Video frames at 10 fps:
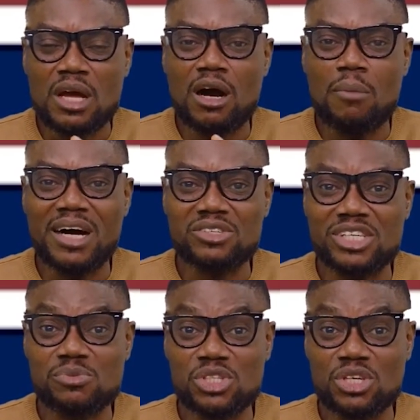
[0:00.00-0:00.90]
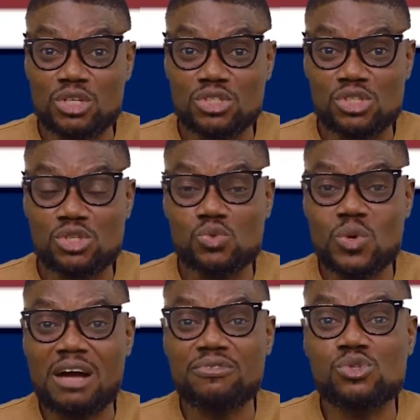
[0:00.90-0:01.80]
Um, our transmission continues.
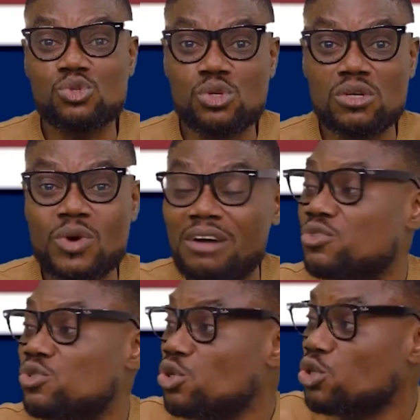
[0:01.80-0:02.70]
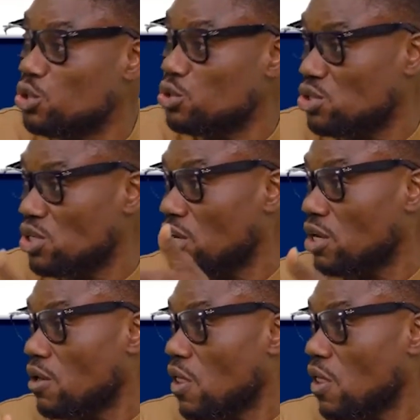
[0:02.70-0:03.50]
We have soup, we have soup news